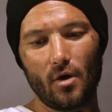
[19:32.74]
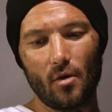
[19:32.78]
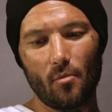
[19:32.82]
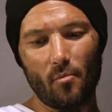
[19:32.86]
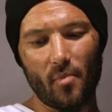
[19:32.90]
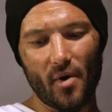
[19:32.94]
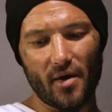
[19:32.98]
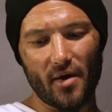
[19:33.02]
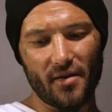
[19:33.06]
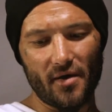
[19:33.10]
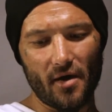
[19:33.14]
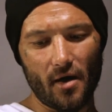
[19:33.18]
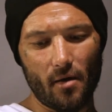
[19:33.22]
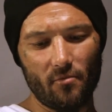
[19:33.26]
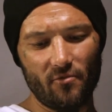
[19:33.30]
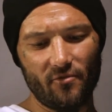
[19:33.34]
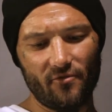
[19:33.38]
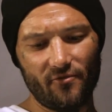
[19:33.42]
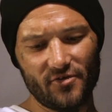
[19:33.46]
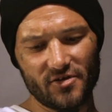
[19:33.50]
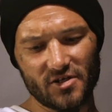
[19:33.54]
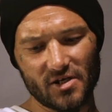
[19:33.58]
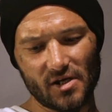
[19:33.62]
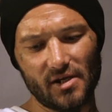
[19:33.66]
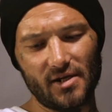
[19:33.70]
but
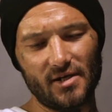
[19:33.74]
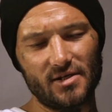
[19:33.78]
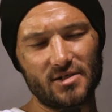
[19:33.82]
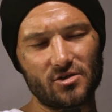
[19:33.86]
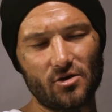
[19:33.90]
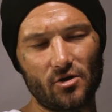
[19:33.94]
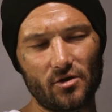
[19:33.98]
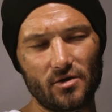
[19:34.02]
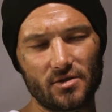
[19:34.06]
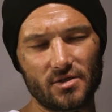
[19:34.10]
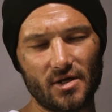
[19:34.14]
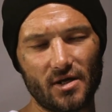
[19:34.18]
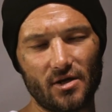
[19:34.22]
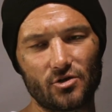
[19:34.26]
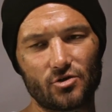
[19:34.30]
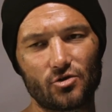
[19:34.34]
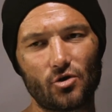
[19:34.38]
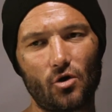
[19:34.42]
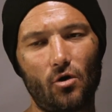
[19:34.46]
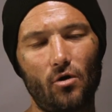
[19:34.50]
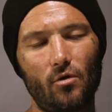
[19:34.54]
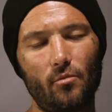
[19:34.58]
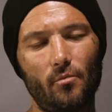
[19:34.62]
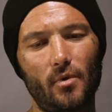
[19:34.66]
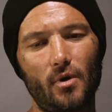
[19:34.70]
physically it's starting to take a
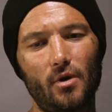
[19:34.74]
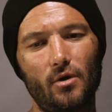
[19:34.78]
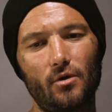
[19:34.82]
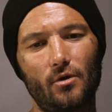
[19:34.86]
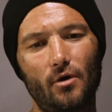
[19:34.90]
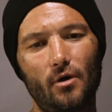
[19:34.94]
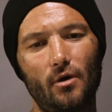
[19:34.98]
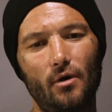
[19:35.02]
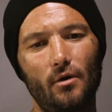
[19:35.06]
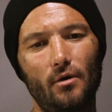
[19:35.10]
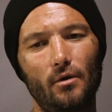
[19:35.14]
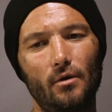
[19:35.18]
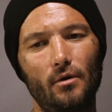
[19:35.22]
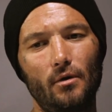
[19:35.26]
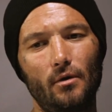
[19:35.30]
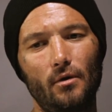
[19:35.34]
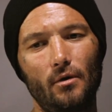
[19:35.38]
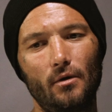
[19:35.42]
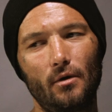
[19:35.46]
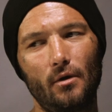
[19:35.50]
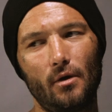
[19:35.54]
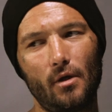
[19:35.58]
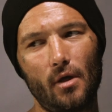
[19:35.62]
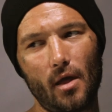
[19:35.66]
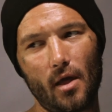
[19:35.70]
toll on me, you know.
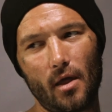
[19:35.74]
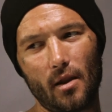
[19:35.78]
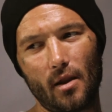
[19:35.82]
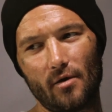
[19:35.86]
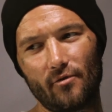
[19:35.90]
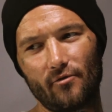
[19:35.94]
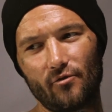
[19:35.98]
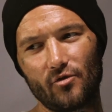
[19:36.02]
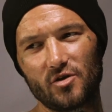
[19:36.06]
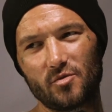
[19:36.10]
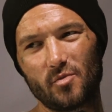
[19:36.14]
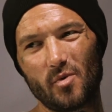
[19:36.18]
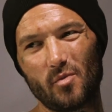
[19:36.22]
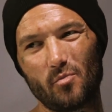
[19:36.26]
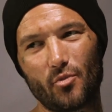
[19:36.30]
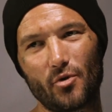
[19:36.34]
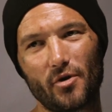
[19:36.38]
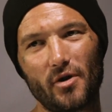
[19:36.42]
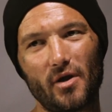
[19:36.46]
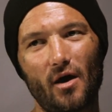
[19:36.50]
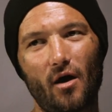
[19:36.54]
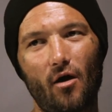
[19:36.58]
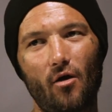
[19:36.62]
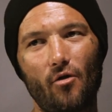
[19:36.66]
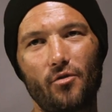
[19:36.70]
And I've always been pretty
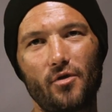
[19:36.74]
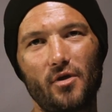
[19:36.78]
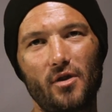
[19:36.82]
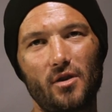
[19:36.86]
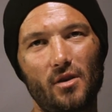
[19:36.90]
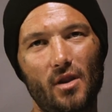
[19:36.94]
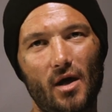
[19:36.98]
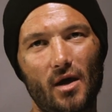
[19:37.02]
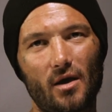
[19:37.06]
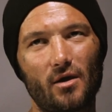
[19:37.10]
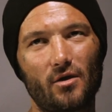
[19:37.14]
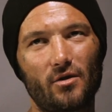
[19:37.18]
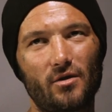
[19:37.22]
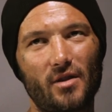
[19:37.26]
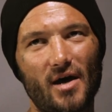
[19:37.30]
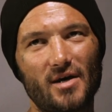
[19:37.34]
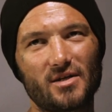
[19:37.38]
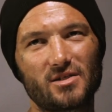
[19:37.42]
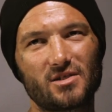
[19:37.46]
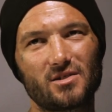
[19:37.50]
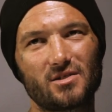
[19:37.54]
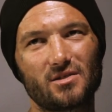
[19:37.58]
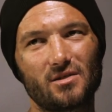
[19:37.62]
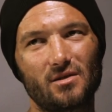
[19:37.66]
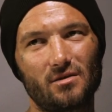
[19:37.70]
healthy and like a
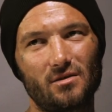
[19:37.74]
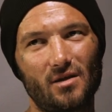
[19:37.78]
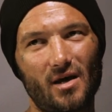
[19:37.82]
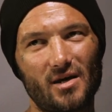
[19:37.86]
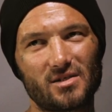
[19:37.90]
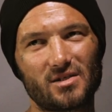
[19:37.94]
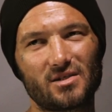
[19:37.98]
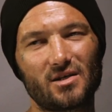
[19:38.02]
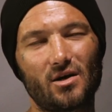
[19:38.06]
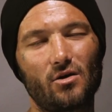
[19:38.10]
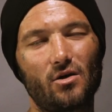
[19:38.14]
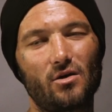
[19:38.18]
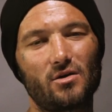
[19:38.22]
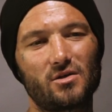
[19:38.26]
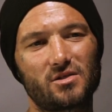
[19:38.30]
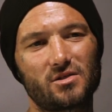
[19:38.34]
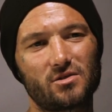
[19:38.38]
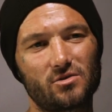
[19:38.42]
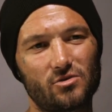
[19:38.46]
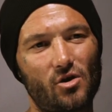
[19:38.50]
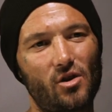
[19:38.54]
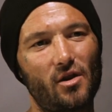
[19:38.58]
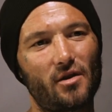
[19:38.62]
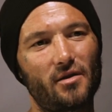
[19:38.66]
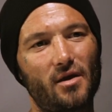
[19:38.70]
nice
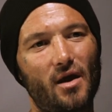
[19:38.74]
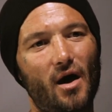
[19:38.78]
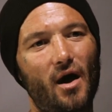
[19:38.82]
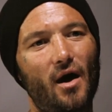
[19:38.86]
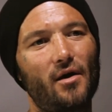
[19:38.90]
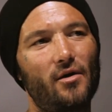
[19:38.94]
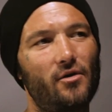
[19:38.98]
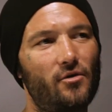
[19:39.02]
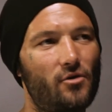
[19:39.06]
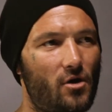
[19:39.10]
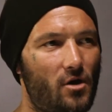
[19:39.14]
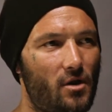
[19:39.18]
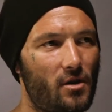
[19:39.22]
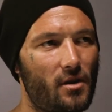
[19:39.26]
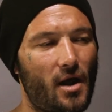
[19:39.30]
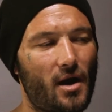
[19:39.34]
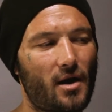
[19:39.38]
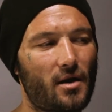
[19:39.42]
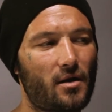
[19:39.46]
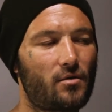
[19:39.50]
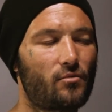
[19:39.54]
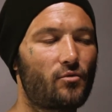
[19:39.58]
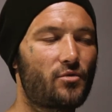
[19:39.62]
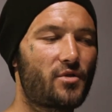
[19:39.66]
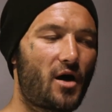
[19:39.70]
solid guy, you know, and like
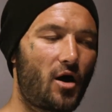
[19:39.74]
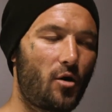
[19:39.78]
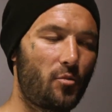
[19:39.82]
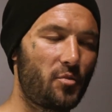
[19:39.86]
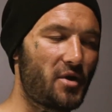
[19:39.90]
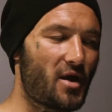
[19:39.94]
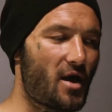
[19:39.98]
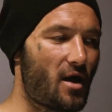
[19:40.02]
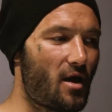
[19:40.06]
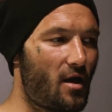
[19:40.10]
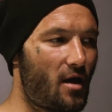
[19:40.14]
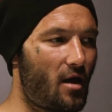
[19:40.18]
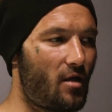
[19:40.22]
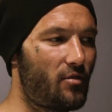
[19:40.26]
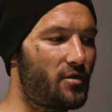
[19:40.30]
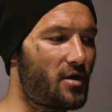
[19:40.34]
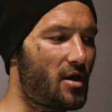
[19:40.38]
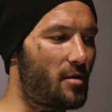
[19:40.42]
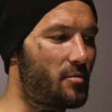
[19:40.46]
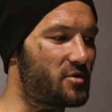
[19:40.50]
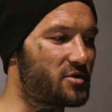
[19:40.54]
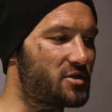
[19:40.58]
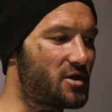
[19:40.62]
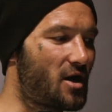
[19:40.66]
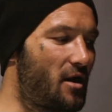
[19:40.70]
with a healthy
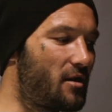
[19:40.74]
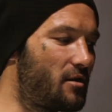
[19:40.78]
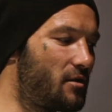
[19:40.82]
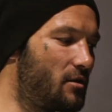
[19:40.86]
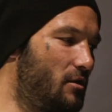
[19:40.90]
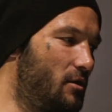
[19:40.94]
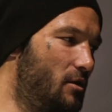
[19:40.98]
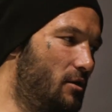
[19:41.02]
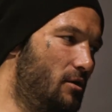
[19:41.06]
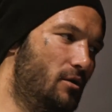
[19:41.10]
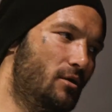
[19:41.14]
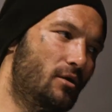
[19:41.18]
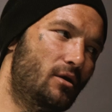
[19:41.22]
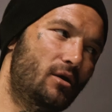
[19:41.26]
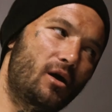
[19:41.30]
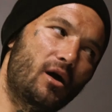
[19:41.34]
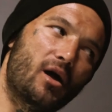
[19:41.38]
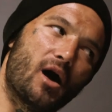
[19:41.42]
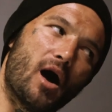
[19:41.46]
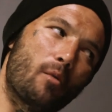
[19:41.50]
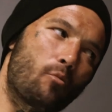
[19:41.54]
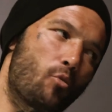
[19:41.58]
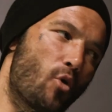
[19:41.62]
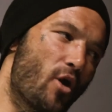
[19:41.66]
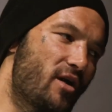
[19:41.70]
appetite.
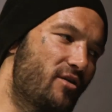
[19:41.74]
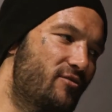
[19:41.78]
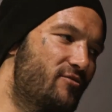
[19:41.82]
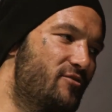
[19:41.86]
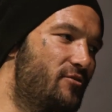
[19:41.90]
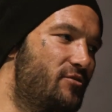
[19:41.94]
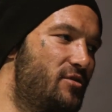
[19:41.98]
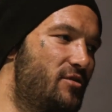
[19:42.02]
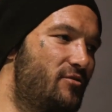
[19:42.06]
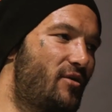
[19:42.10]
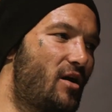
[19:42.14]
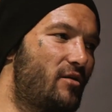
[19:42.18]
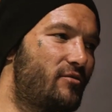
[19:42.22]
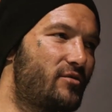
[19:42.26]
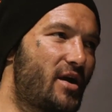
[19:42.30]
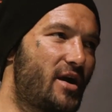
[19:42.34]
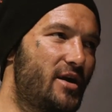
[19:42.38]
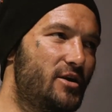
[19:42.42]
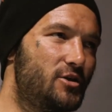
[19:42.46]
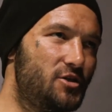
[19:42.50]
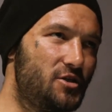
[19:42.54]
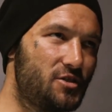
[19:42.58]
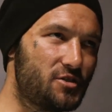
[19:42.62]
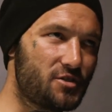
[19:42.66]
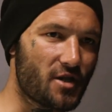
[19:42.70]
I'm weighing 55
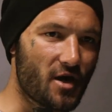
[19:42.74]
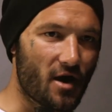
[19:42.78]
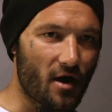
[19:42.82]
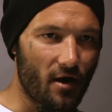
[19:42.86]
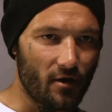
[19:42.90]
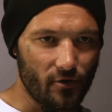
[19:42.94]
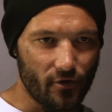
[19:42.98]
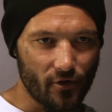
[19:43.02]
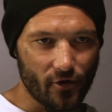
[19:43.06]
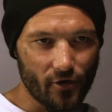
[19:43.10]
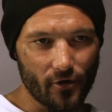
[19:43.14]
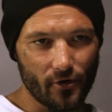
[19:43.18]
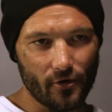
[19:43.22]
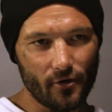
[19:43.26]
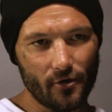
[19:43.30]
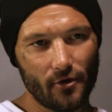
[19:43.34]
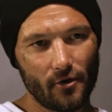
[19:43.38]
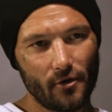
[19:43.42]
kgs now, you know.